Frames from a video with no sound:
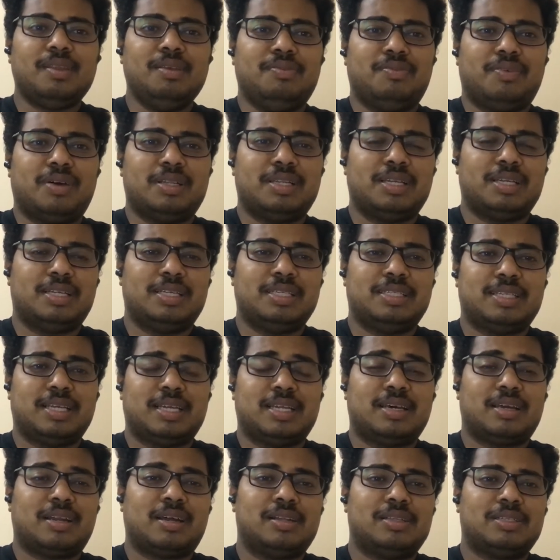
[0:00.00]
for the
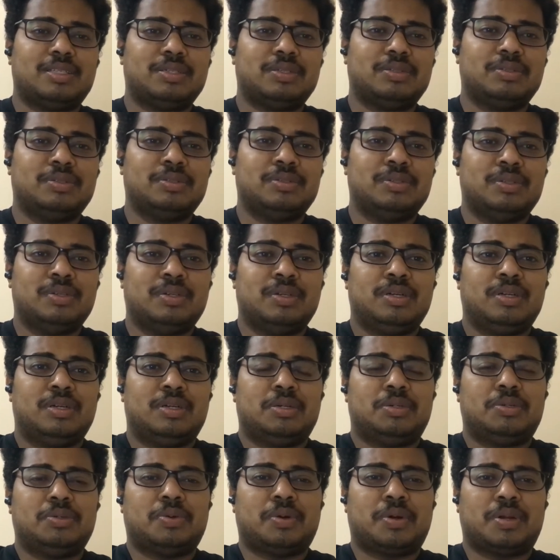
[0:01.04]
designer also
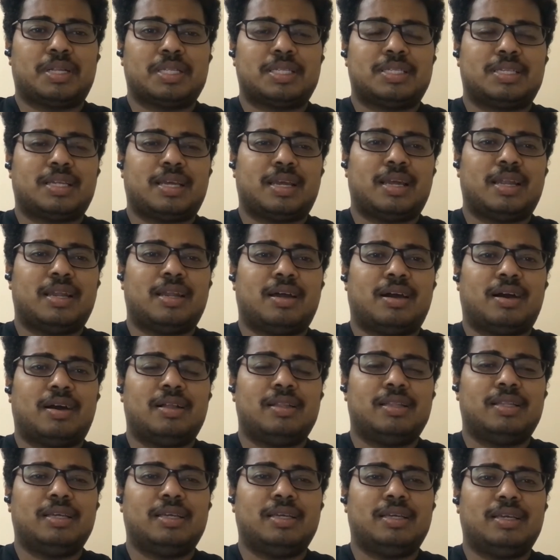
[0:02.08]
to understand
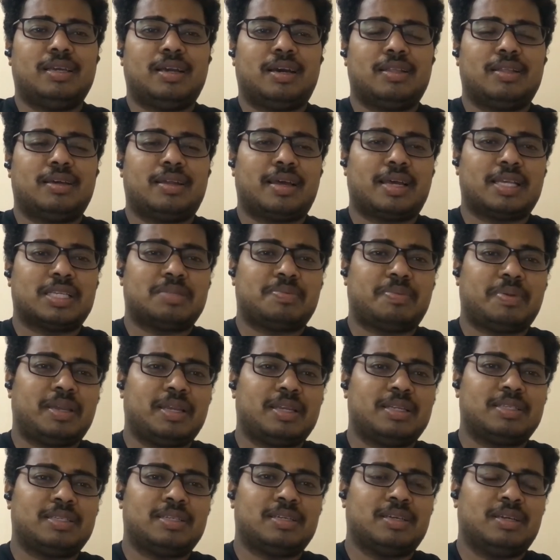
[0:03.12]
all the other
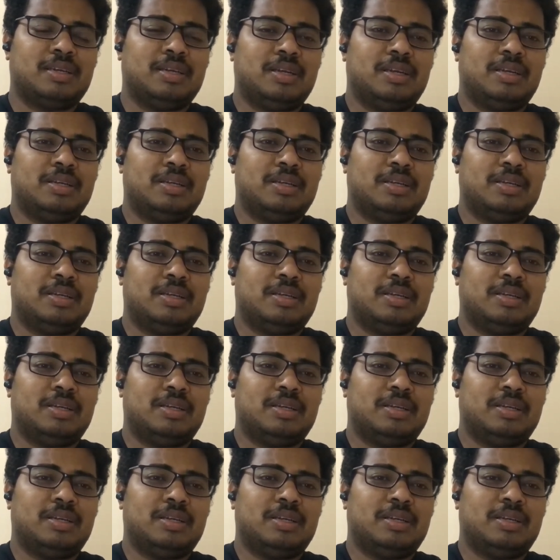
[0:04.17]
aspects